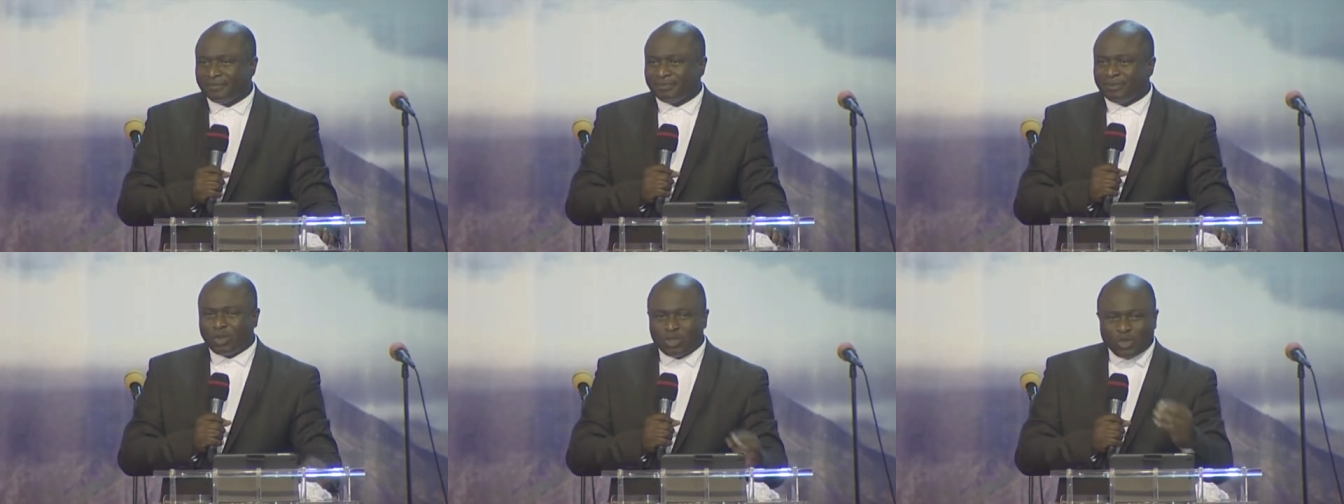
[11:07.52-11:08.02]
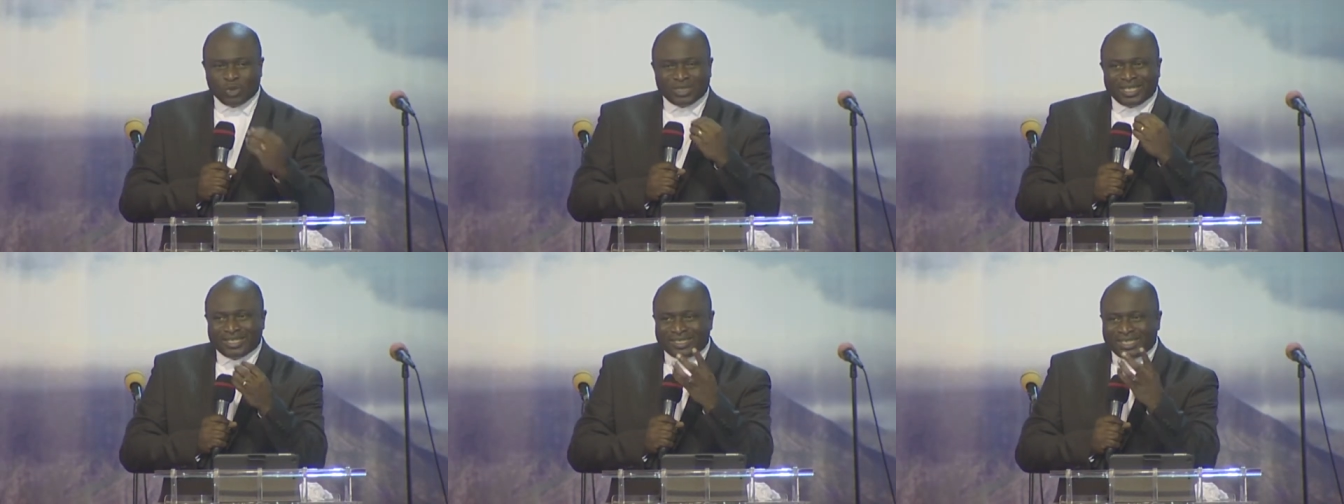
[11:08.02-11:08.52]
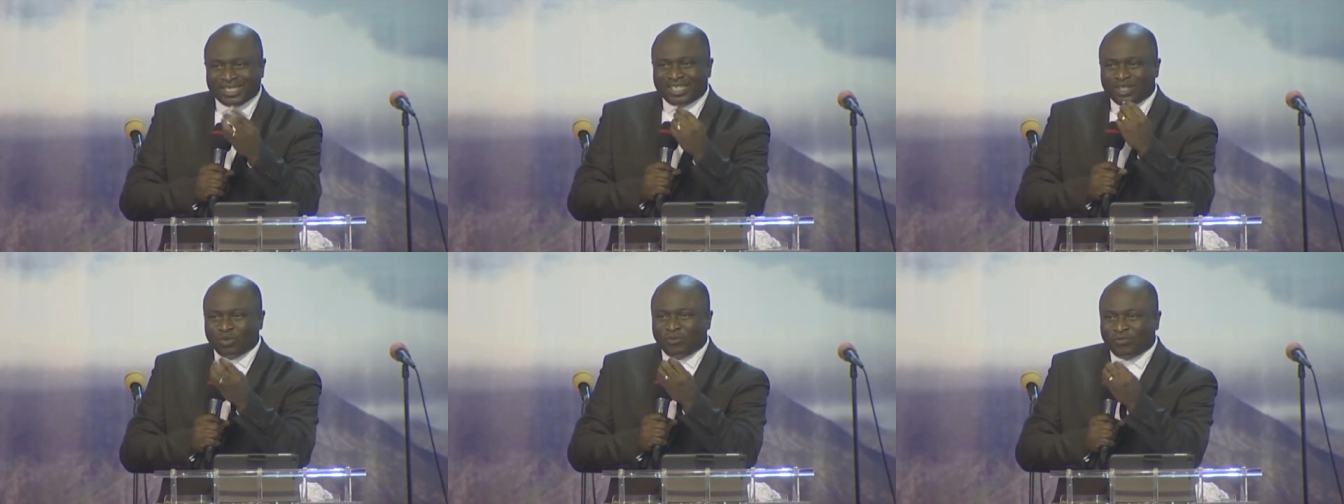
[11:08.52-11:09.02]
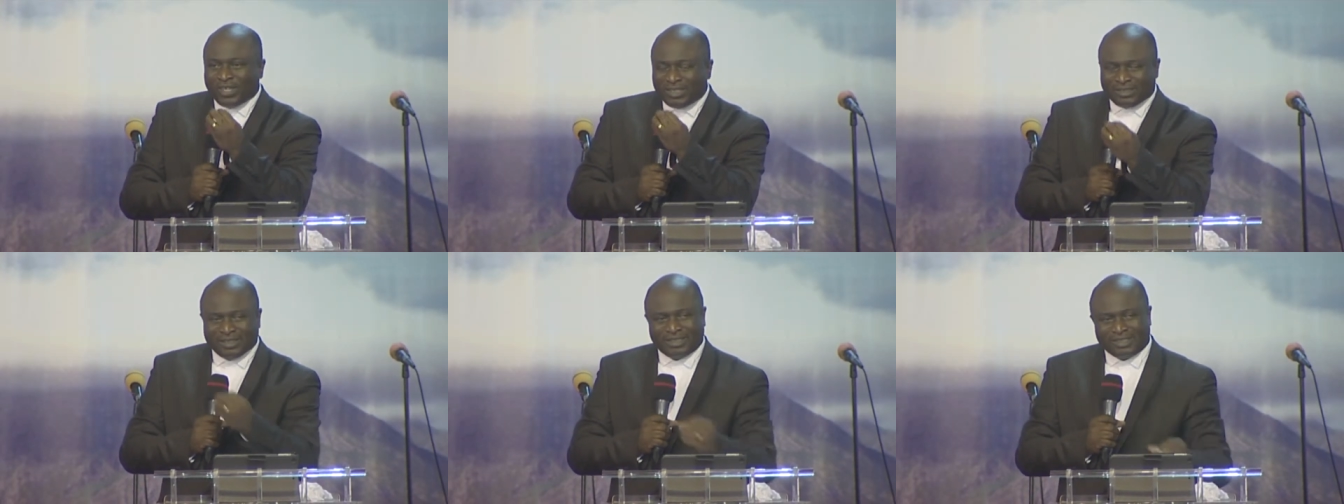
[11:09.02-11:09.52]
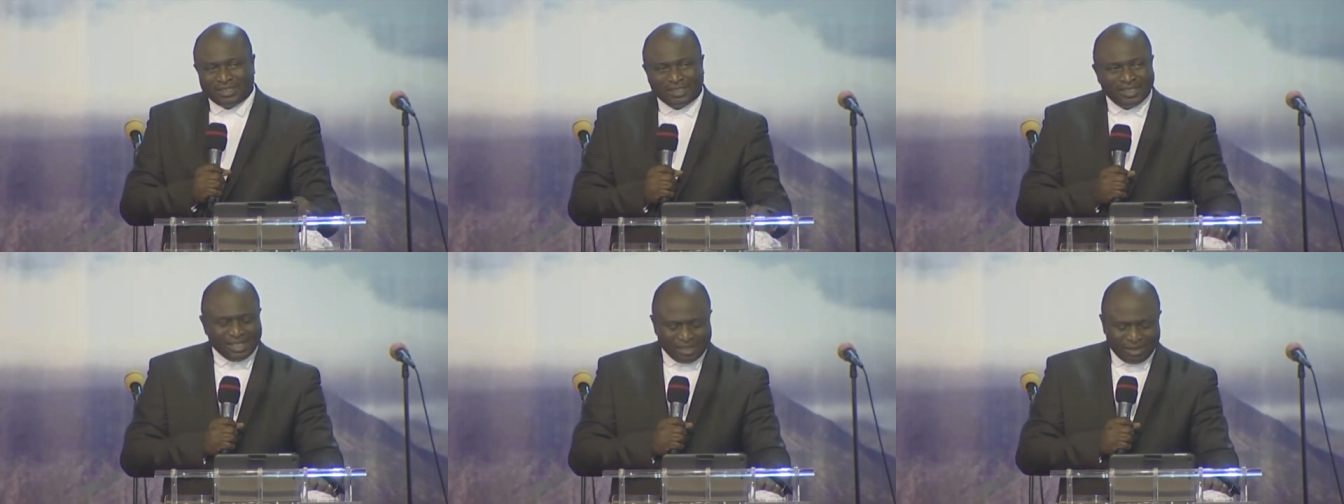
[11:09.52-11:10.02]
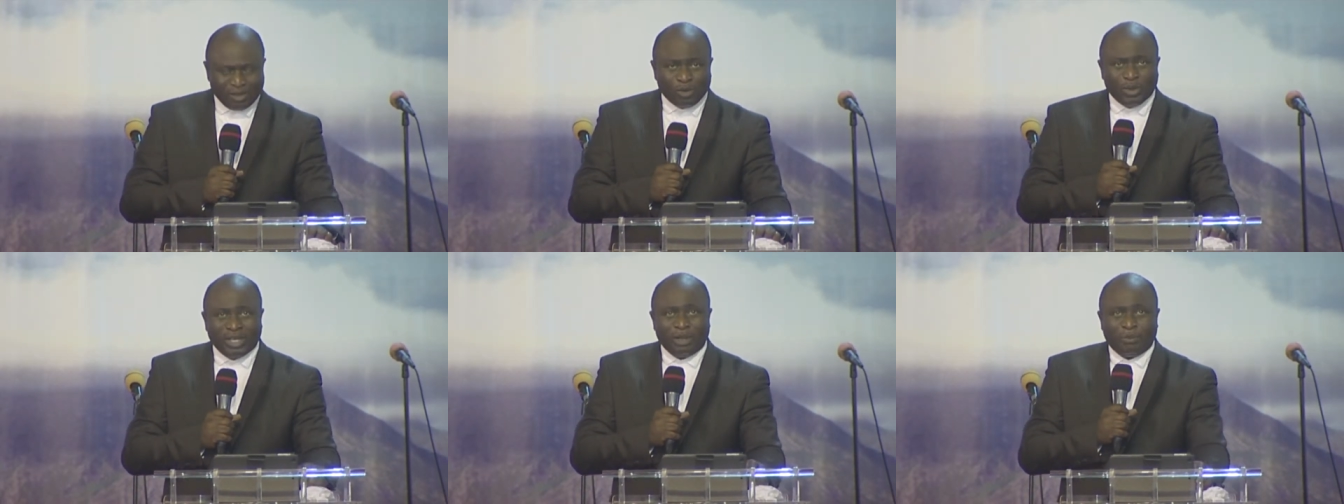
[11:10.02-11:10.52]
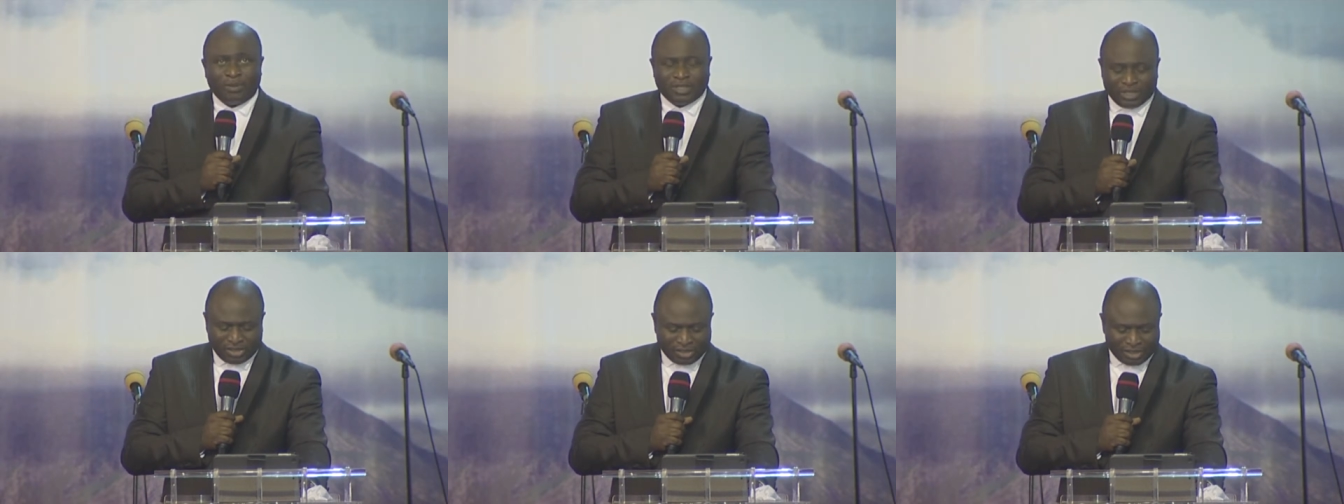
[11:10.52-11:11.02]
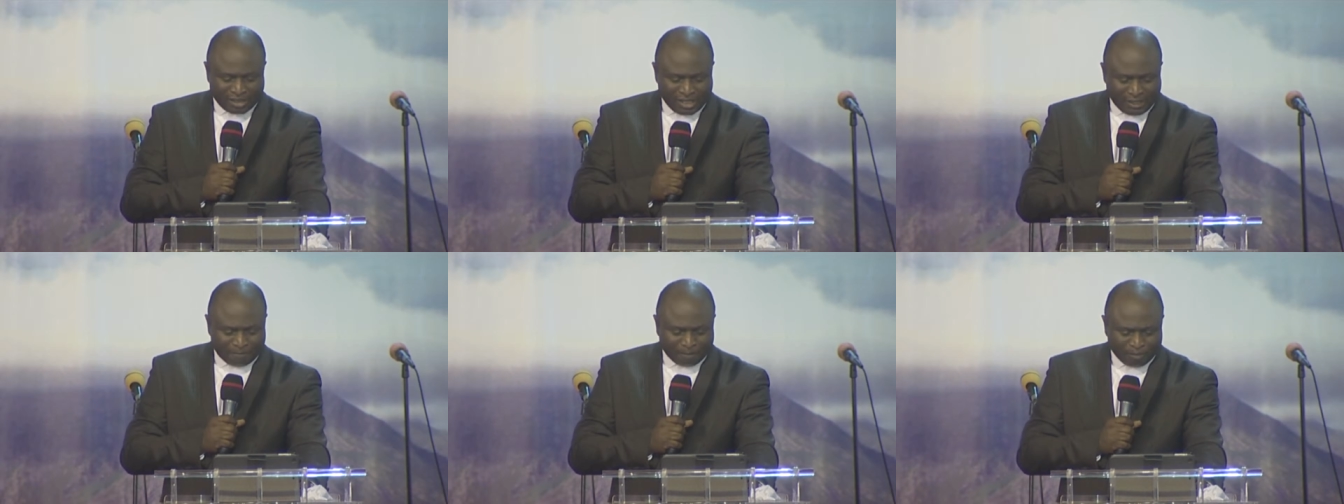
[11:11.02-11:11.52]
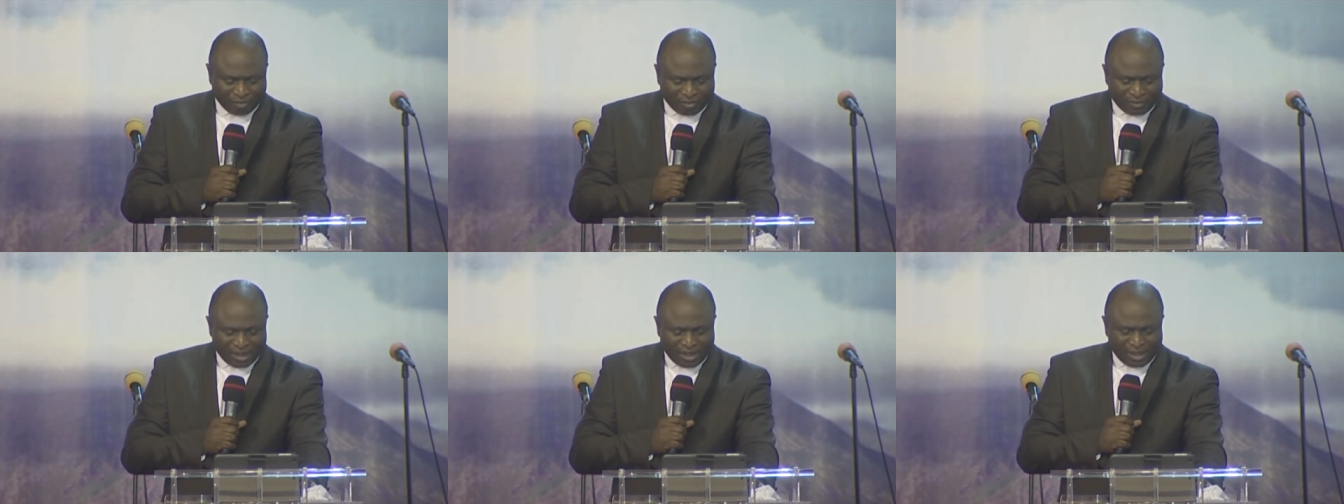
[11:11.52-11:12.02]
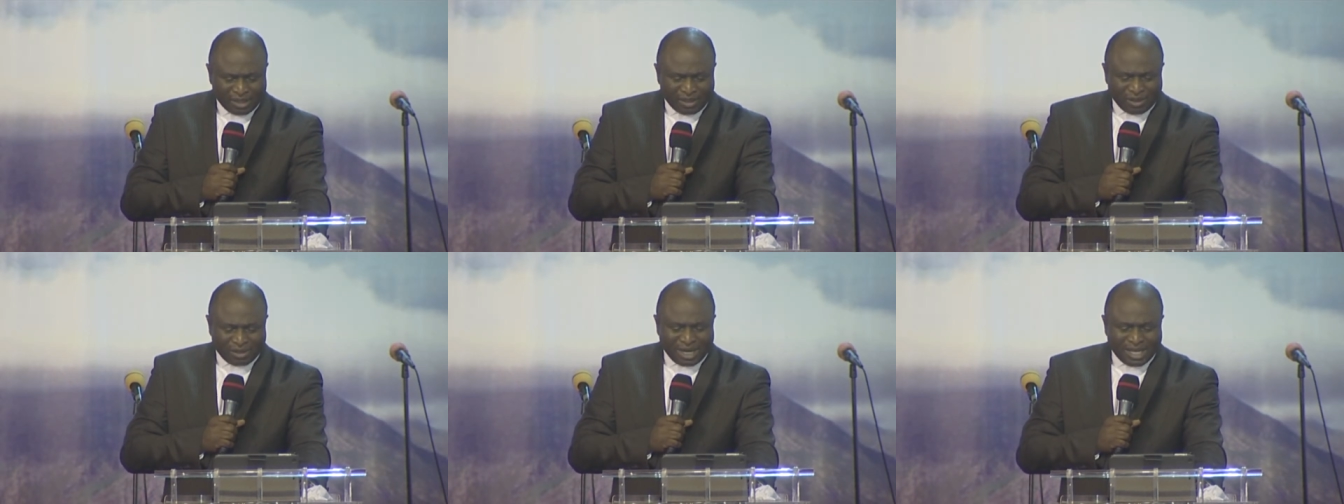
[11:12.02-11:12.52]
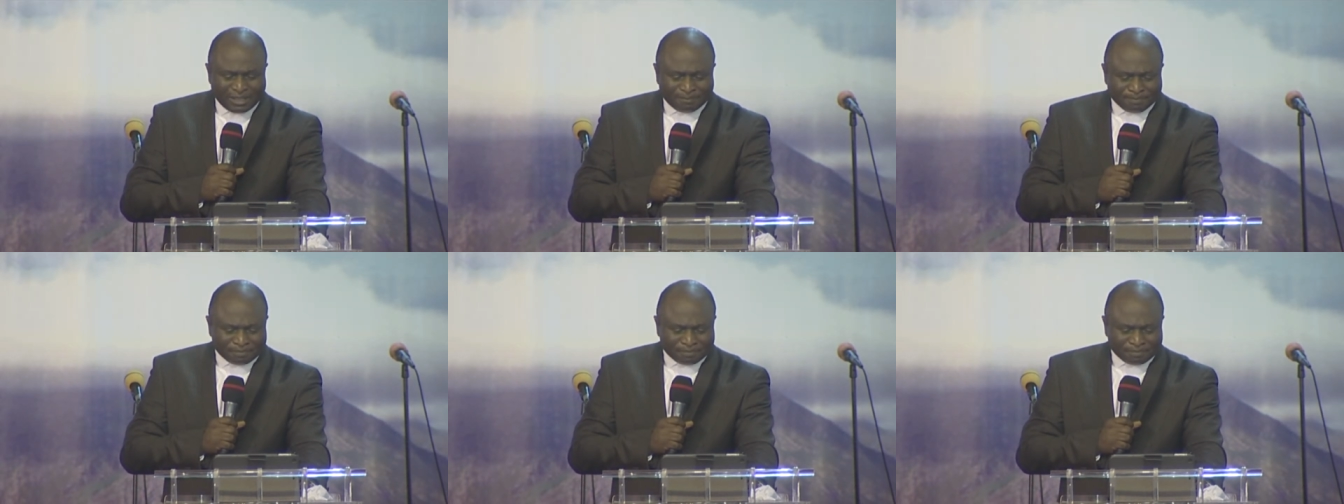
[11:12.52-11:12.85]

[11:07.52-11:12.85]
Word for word: because you tasted it, you felt it. The Lord will help us in Jesus' name. All right.